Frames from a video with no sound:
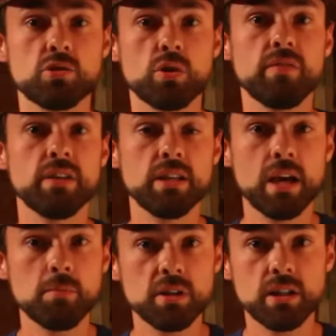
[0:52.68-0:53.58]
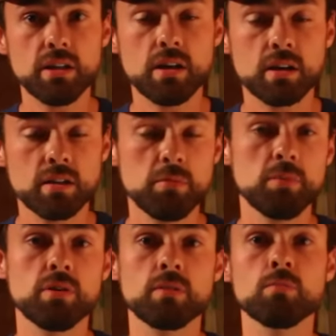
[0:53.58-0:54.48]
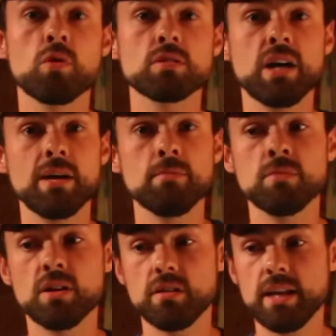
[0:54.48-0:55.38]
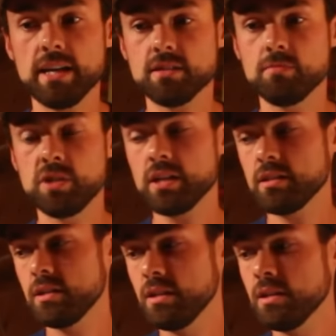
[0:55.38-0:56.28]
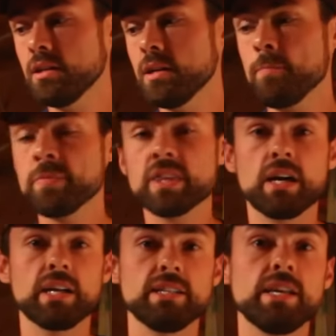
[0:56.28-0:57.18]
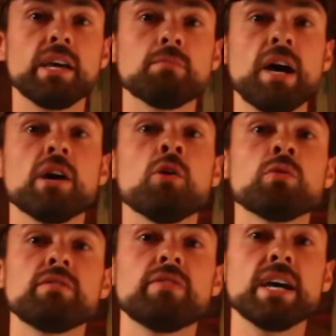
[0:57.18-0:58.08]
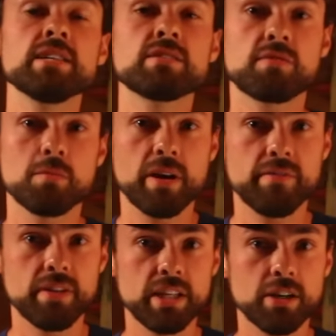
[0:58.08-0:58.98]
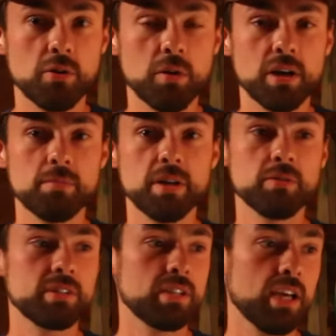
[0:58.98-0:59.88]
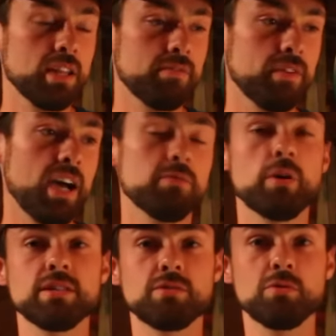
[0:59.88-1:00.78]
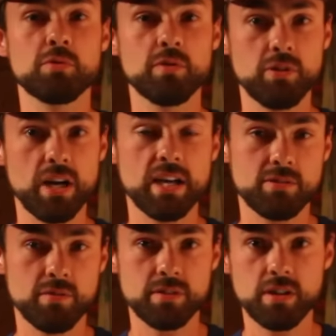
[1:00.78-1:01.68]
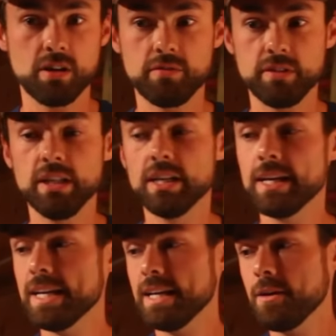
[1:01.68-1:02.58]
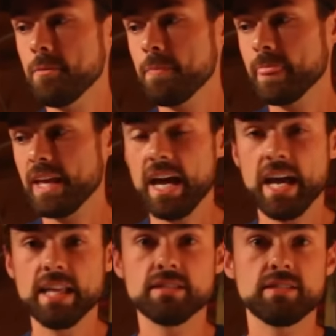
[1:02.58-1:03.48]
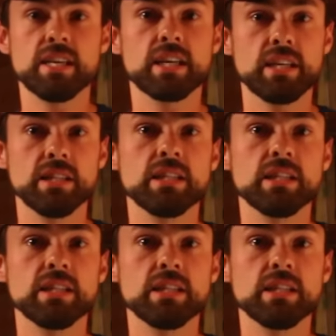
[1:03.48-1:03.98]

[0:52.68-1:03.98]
Trifid Nebula. I'm going to be putting more time onto that subject. I'm going to take my own advice from my video about the 5 ways to improve your astrophotography and sink at